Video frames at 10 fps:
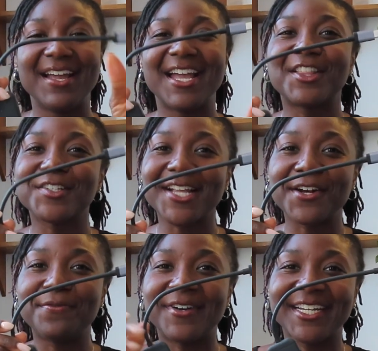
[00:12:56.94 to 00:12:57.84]
It looks kind
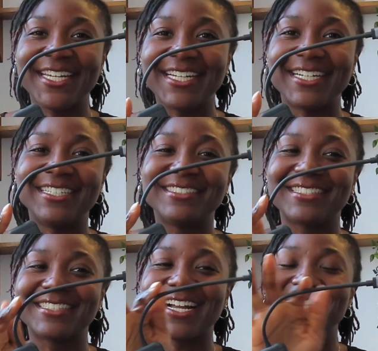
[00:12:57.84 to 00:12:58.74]
of funky because
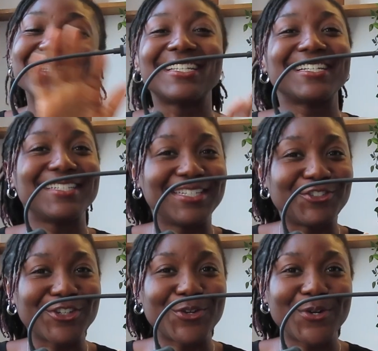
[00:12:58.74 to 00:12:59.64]
it's got this
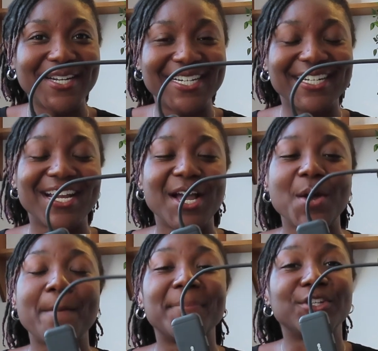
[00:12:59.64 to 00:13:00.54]
extension cord,
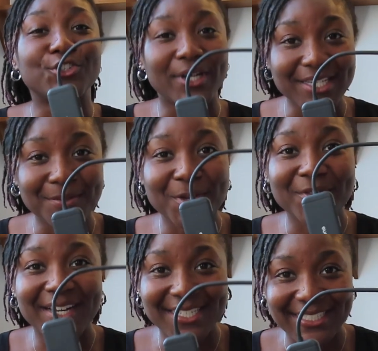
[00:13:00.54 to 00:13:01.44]
but trust me
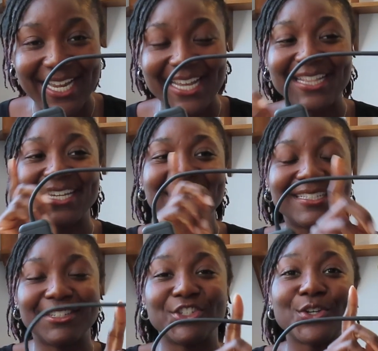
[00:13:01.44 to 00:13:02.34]
when I say the
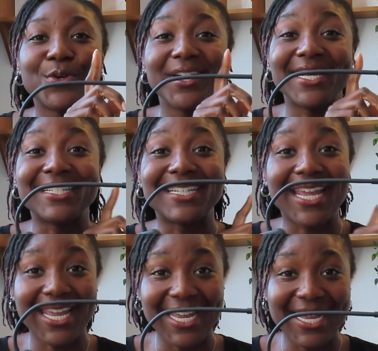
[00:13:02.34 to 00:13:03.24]
extension cord is
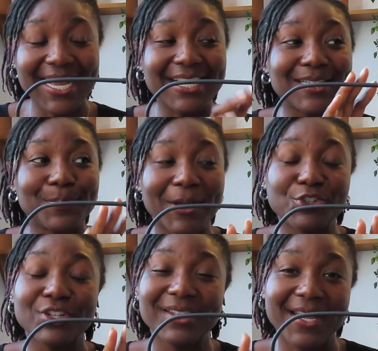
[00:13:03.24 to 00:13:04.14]
key,
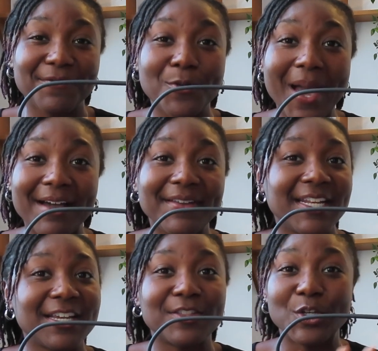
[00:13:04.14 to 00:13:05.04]
especially if you have
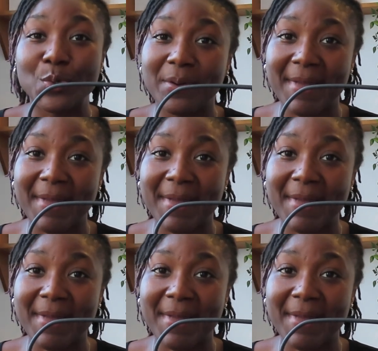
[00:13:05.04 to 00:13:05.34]
any of the newer